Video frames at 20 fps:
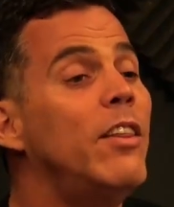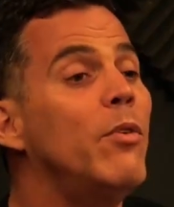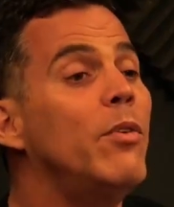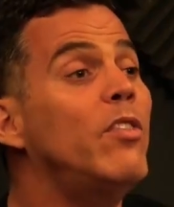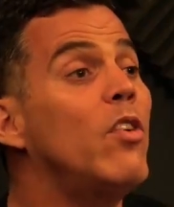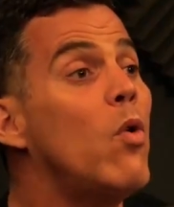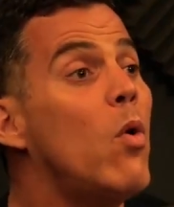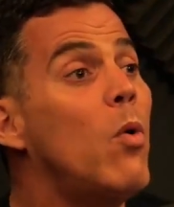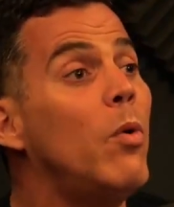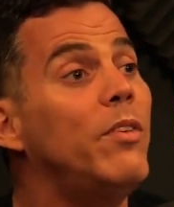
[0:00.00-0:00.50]
There
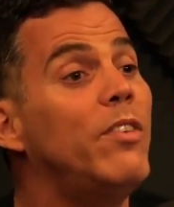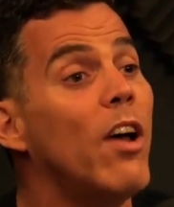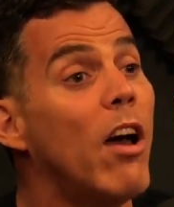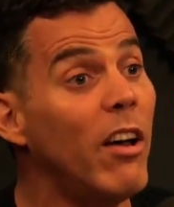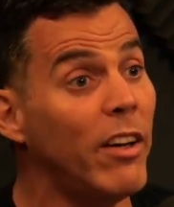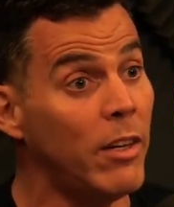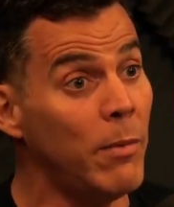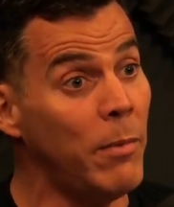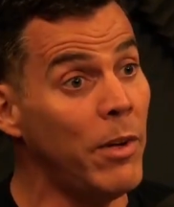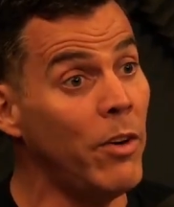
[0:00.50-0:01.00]
was a whole
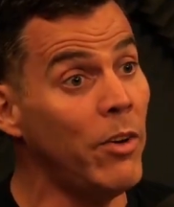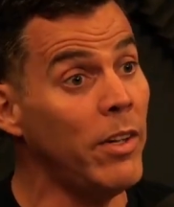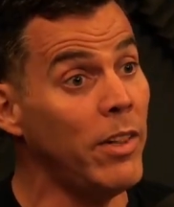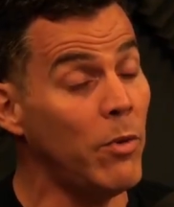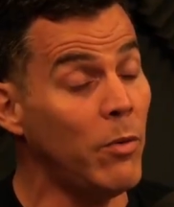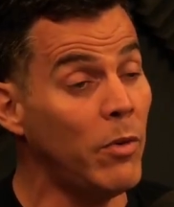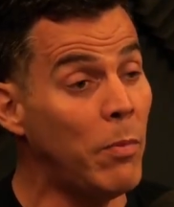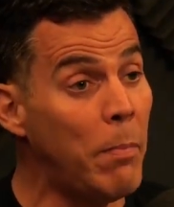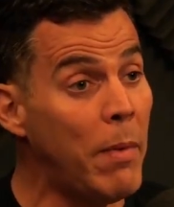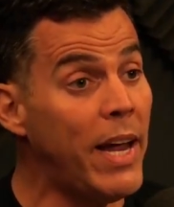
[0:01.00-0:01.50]
documentary
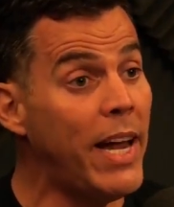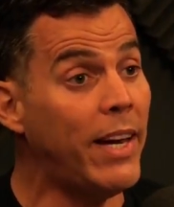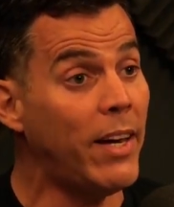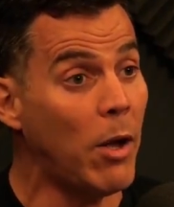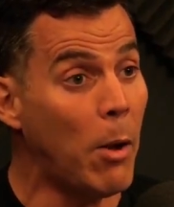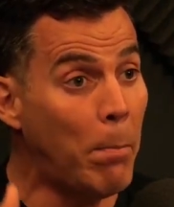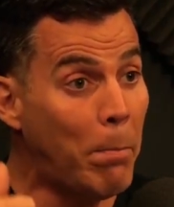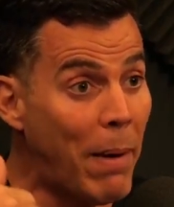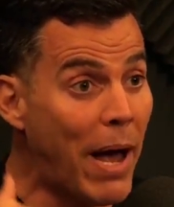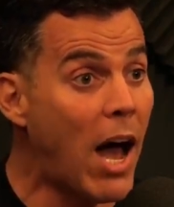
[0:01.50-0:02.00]
that was made
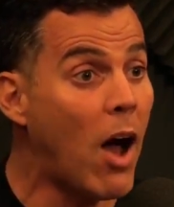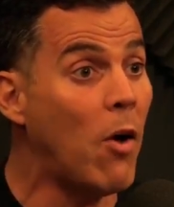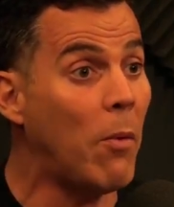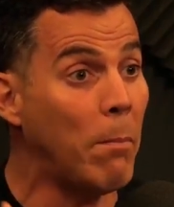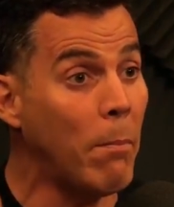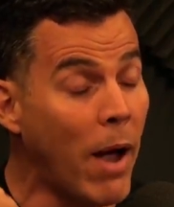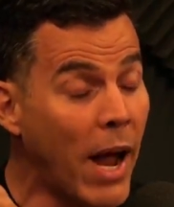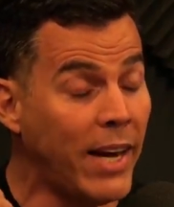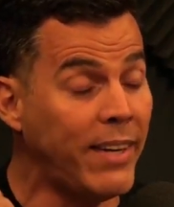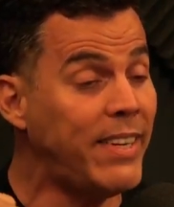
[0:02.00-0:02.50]
about
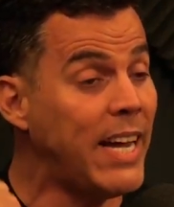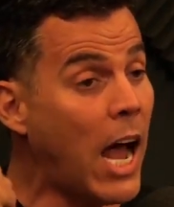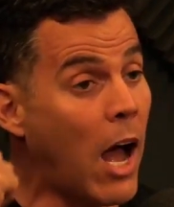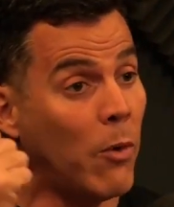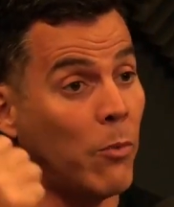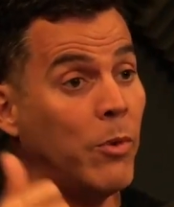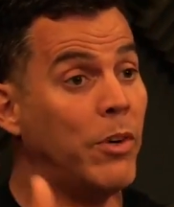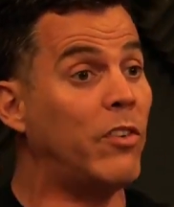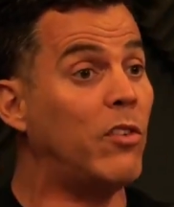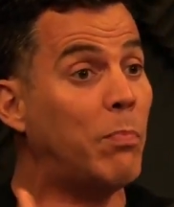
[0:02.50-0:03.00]
my
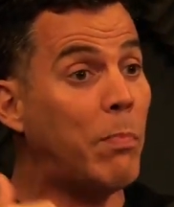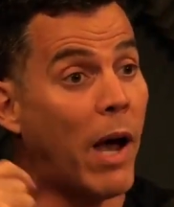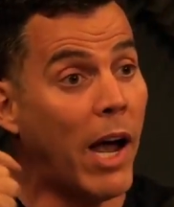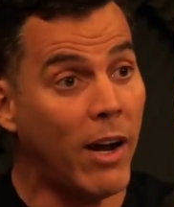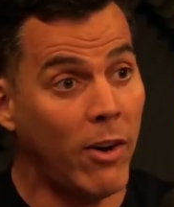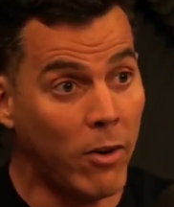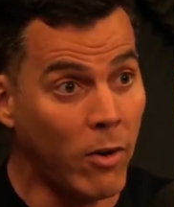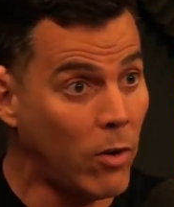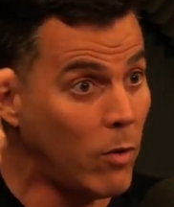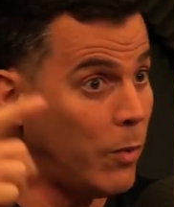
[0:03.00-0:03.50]
downward
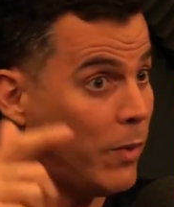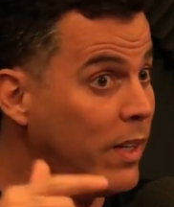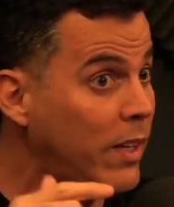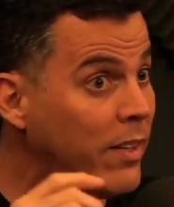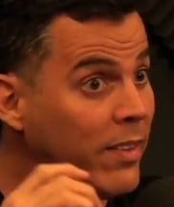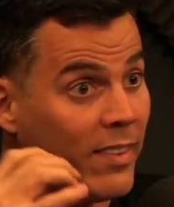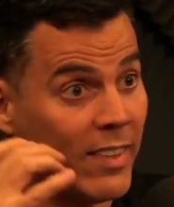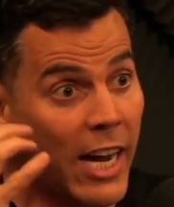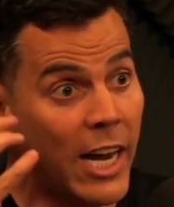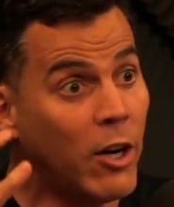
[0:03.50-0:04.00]
spiral
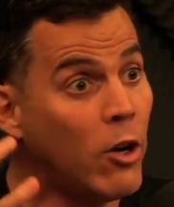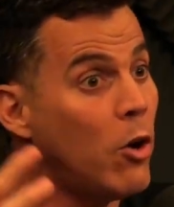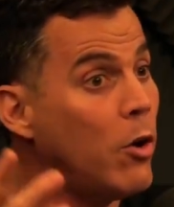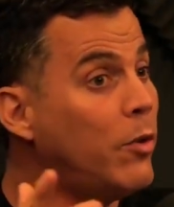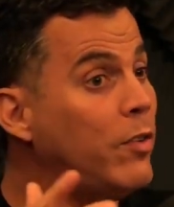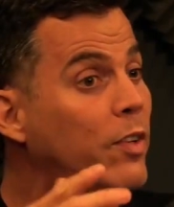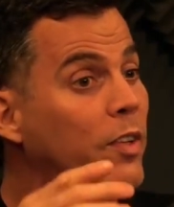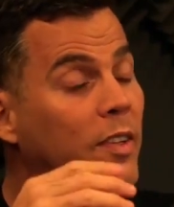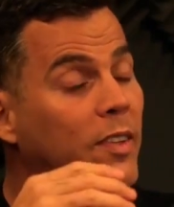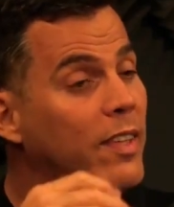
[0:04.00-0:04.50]
and
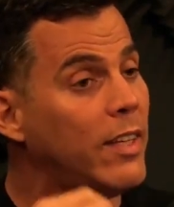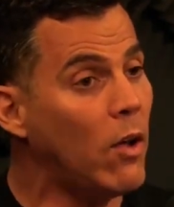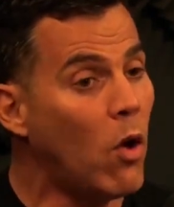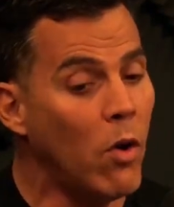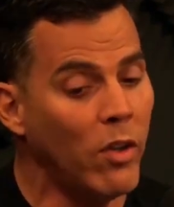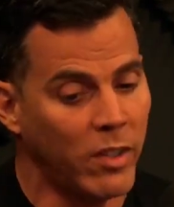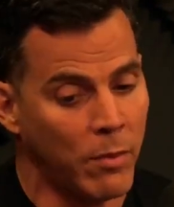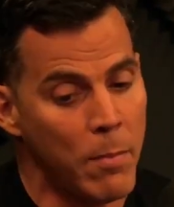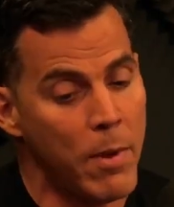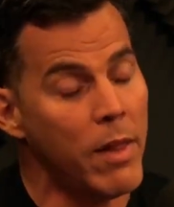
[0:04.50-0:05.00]
psychosis, and
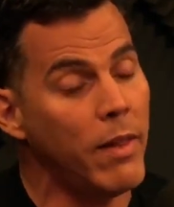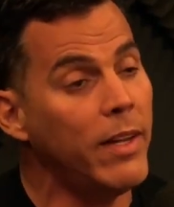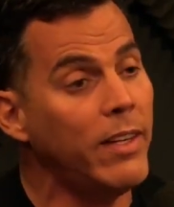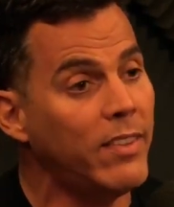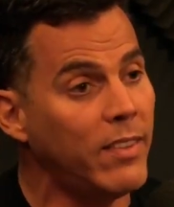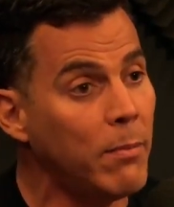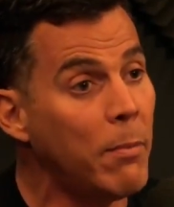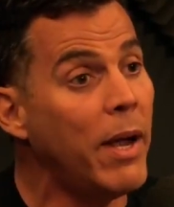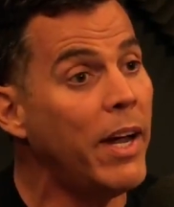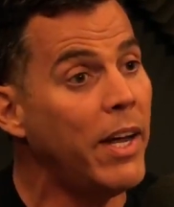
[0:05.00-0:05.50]
ultimately to my